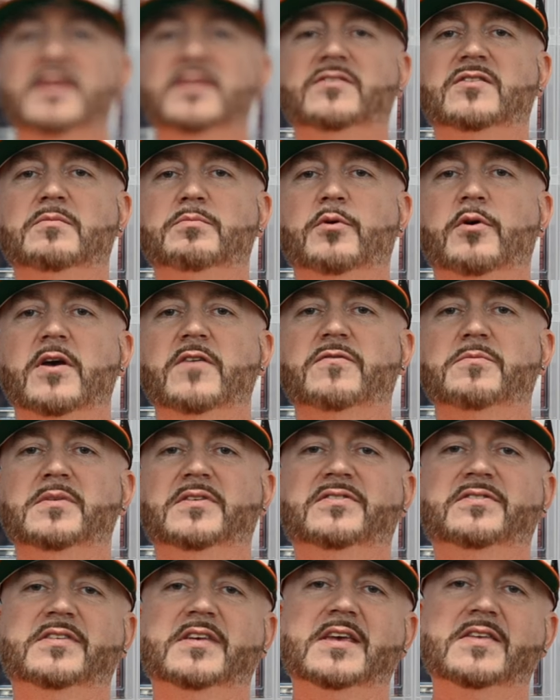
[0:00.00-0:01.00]
It's your boy
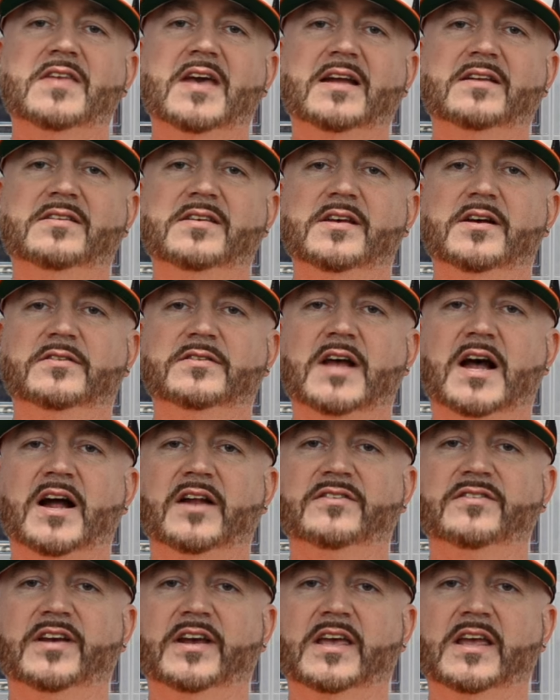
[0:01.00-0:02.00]
Infamous C, the A T L Don,
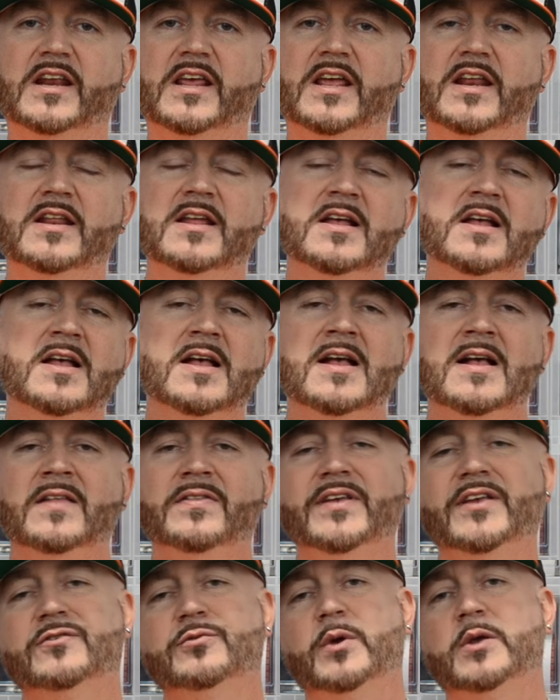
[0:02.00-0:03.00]
checking in.
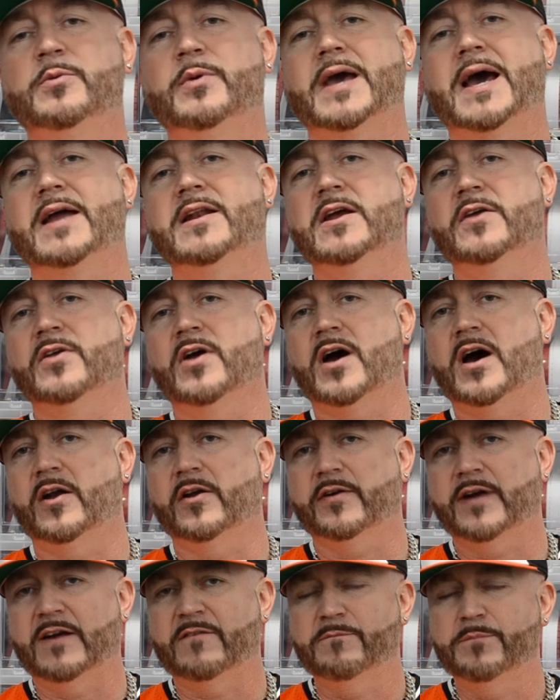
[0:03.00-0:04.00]
This week we got another
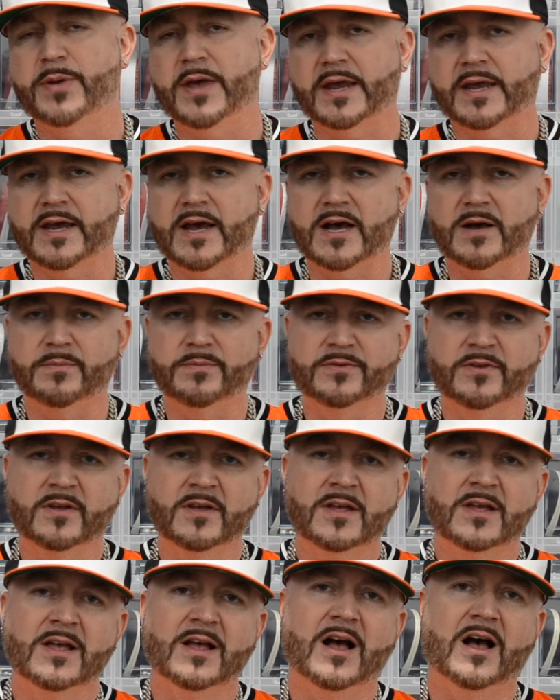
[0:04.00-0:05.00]
autograph pickups.
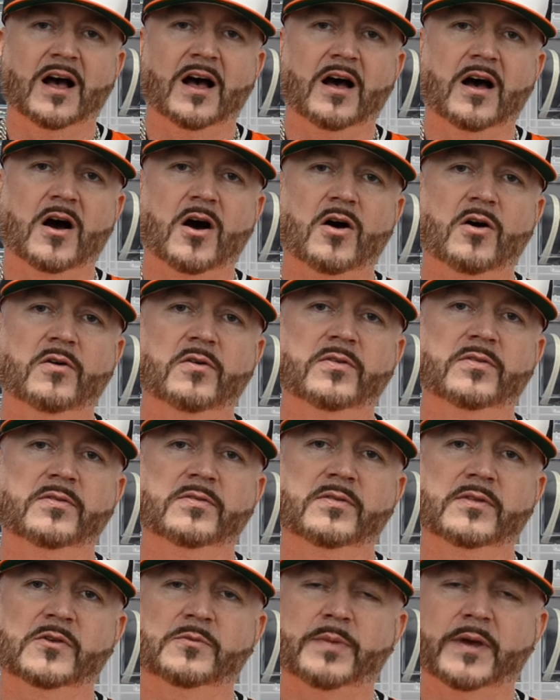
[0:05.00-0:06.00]
Uh, all of
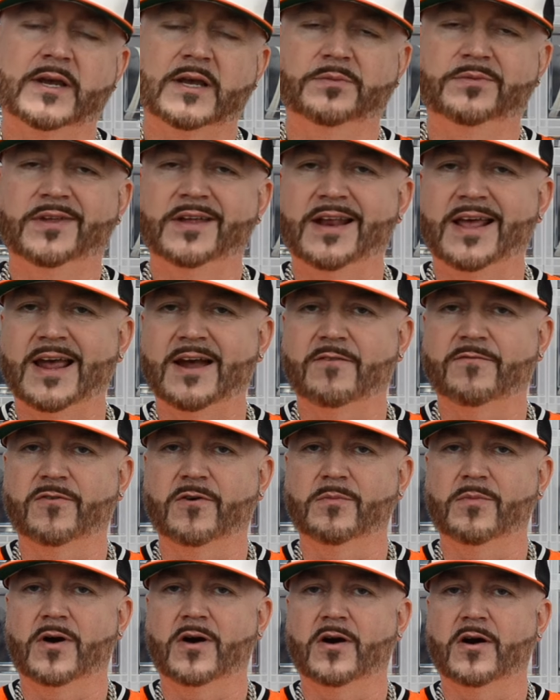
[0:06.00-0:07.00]
these pickups today are
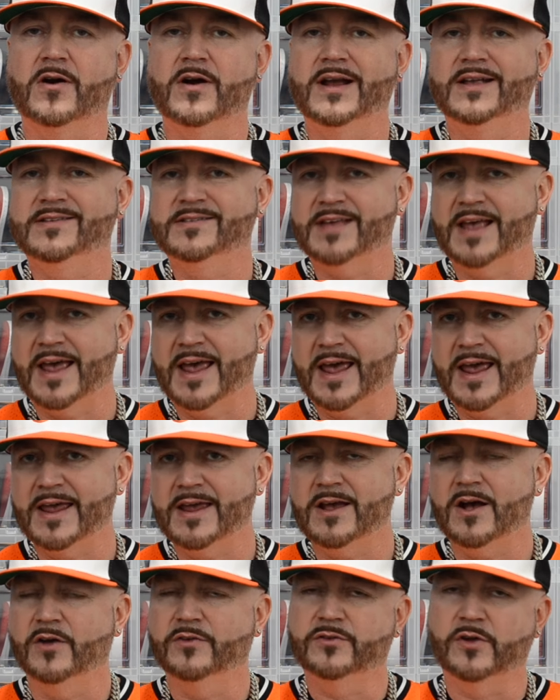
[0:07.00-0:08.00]
from R S A,
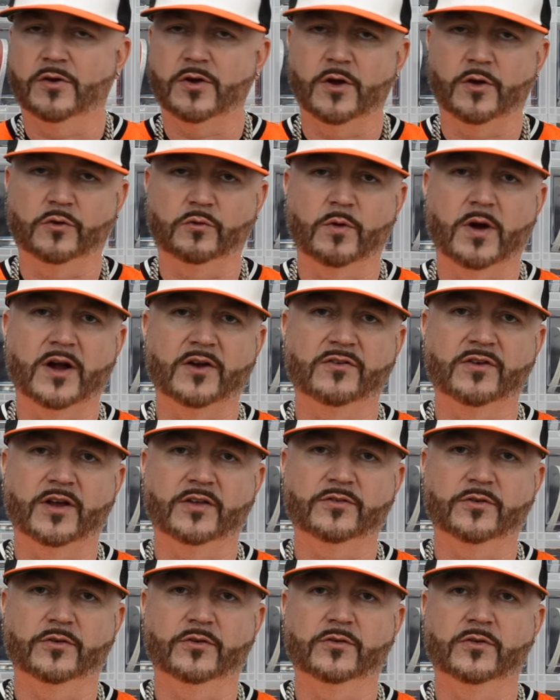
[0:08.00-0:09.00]
also known as
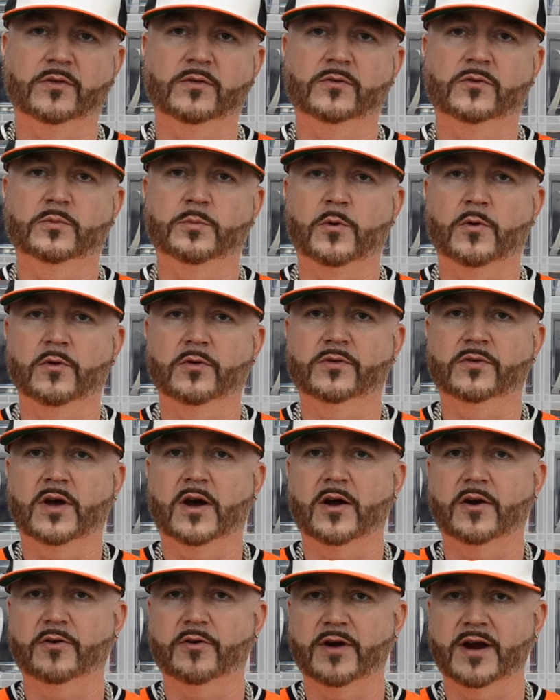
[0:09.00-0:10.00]
Rochester Sports
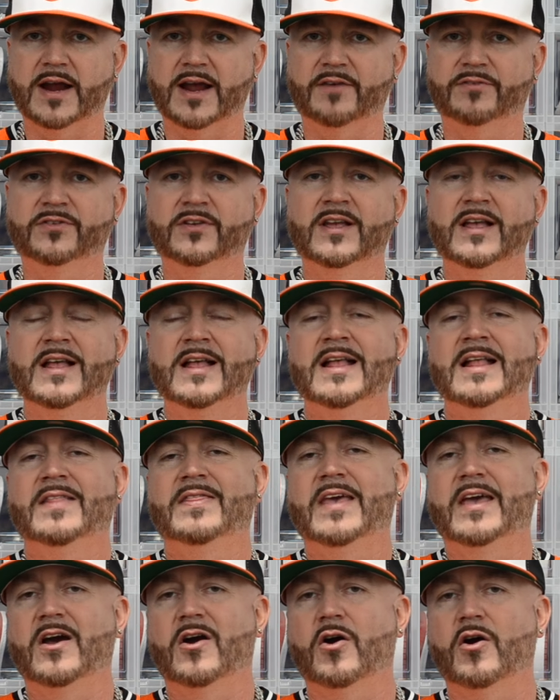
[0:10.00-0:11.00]
Autographs.
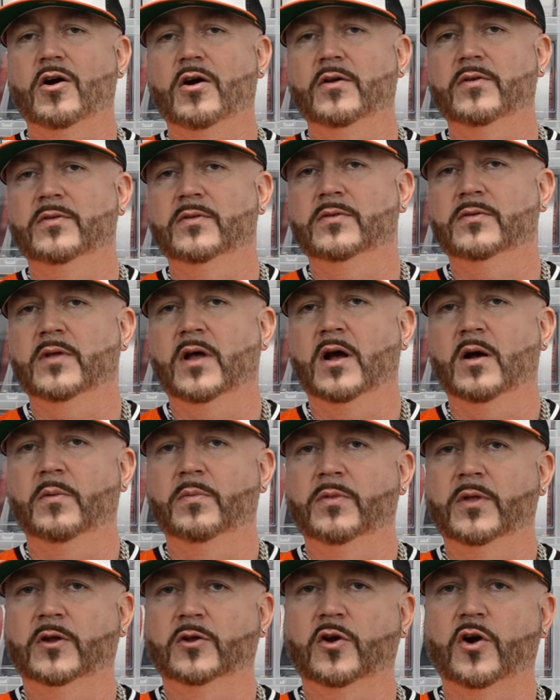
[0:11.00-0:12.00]
They are um,
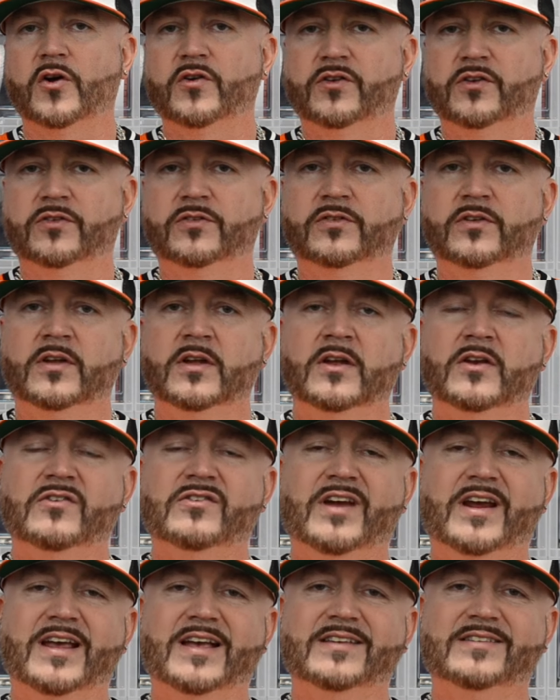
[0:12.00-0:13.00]
the largest
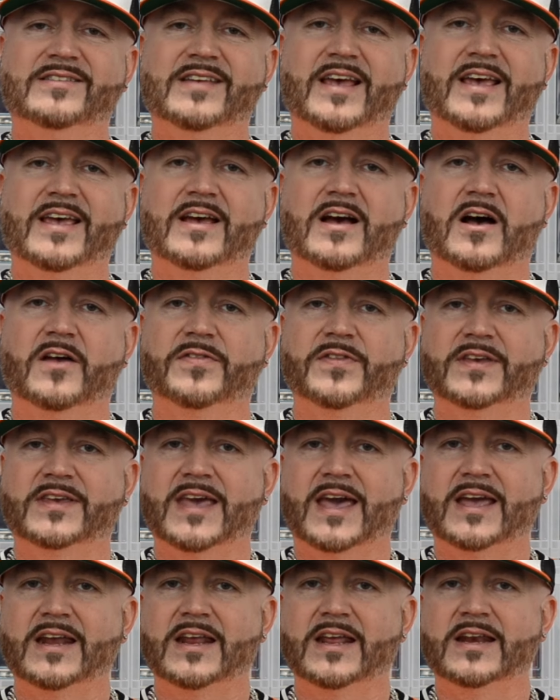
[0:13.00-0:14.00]
J S A
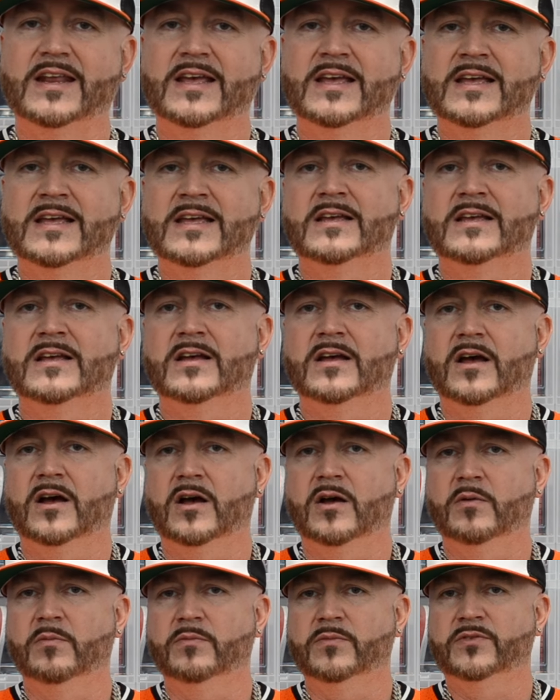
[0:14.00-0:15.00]
authenticated
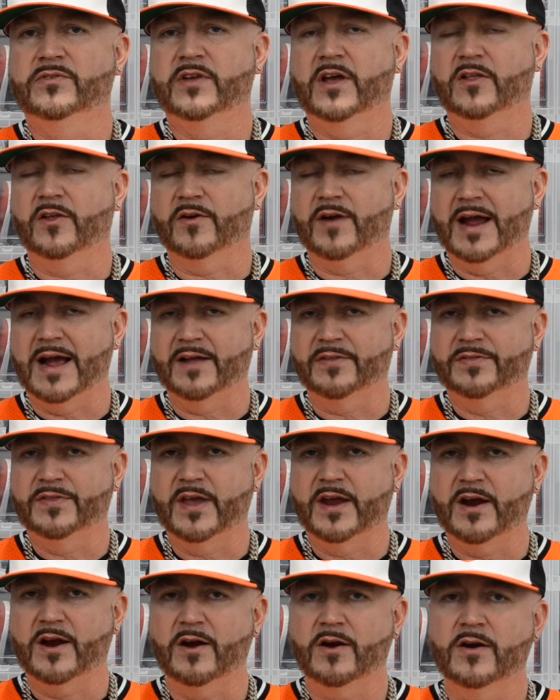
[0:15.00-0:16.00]
um, seller out
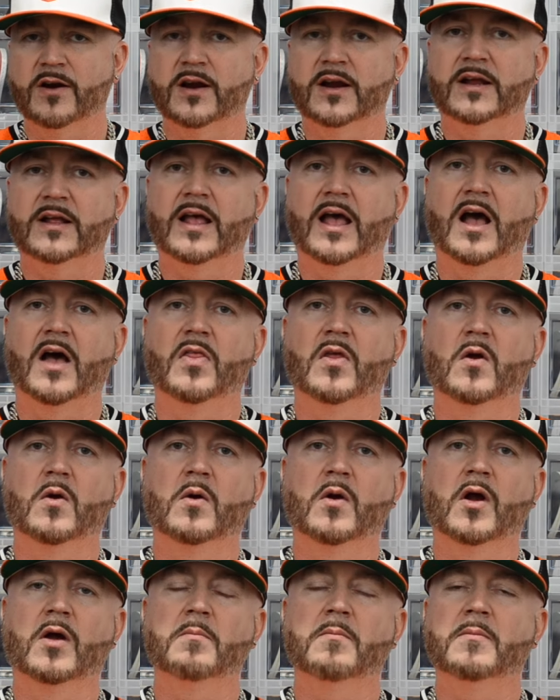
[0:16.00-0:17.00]
there. Uh, they're
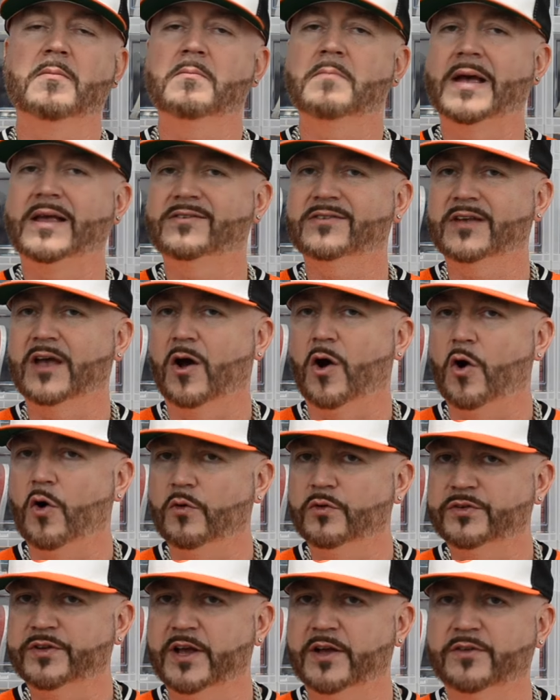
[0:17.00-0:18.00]
uh, basically a
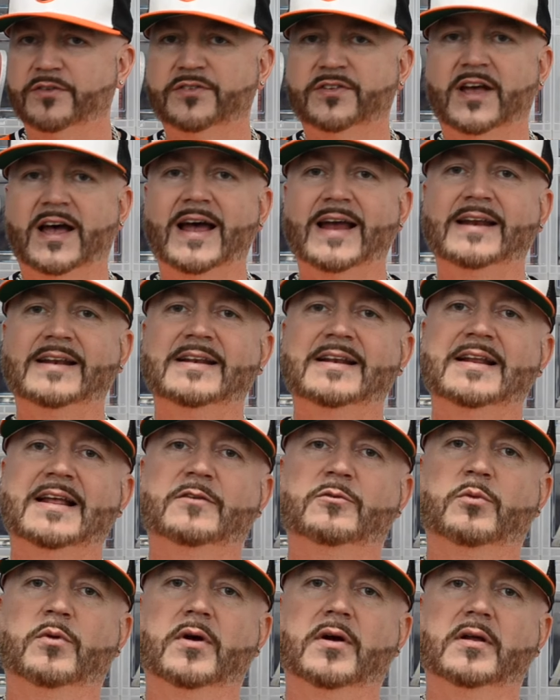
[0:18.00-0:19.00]
wholesale site.
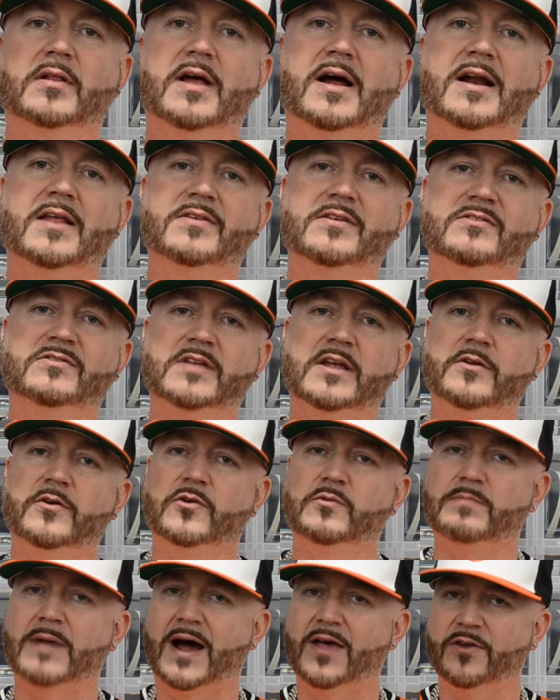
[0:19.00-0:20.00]
That's where a lot of these dealers
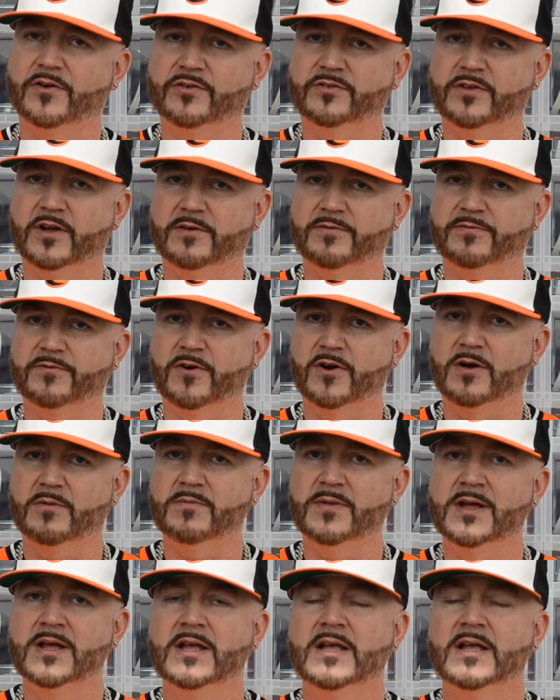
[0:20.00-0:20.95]
buy their stuff from.